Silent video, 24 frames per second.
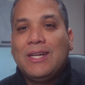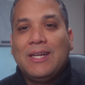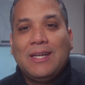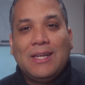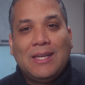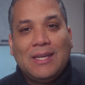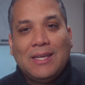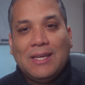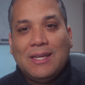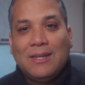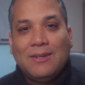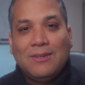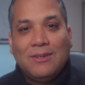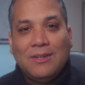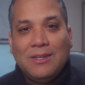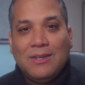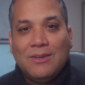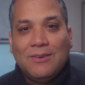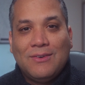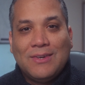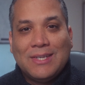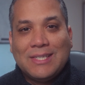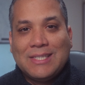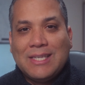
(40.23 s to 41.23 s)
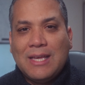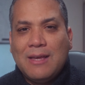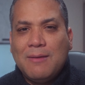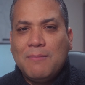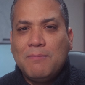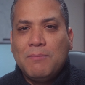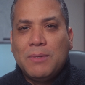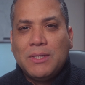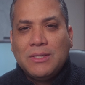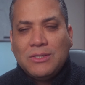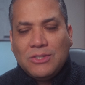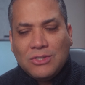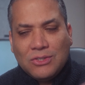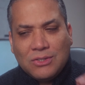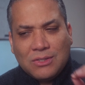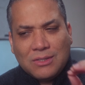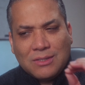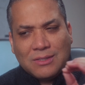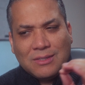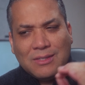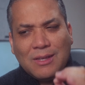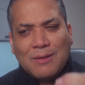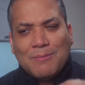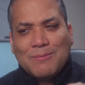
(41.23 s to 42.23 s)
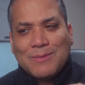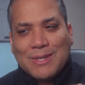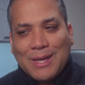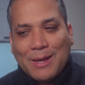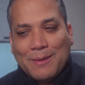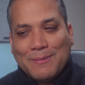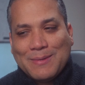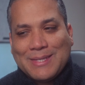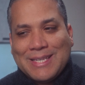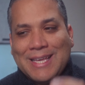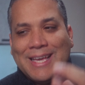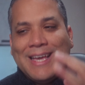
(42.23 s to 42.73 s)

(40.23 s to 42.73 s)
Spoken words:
and Canon EOS M, but just sometimes